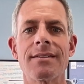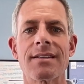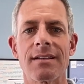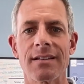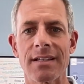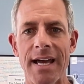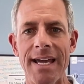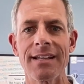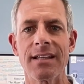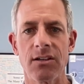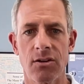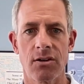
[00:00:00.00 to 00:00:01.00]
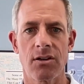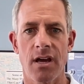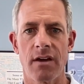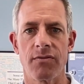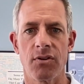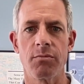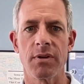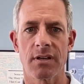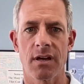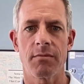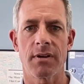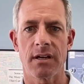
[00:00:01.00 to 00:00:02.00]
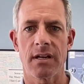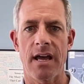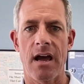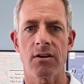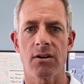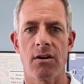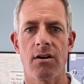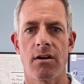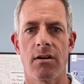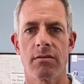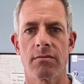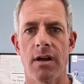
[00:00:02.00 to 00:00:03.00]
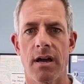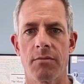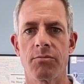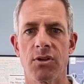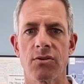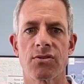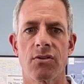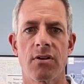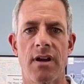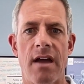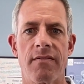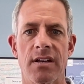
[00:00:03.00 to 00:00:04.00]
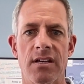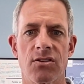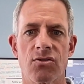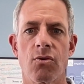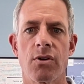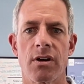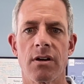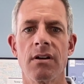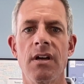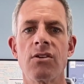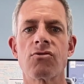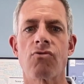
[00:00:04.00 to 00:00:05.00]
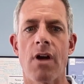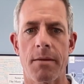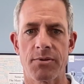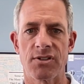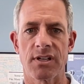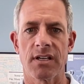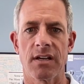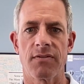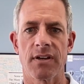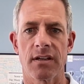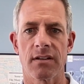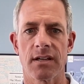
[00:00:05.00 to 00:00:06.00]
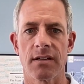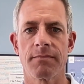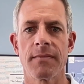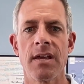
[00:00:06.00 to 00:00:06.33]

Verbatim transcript: the likelihood of you becoming an alcohol abuser or having a disorder drops significantly.